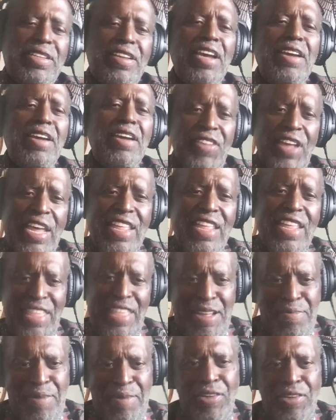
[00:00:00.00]
tell you a key
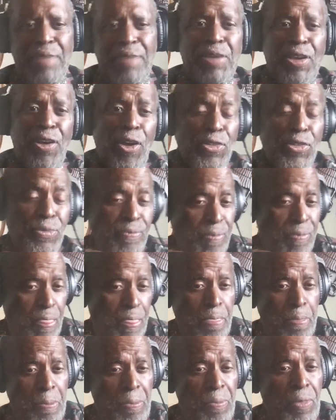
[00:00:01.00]
thing about that, because
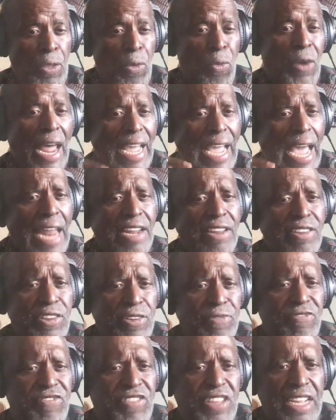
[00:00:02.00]
when I got
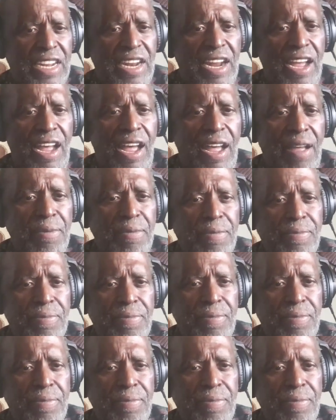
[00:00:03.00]
into Vietnam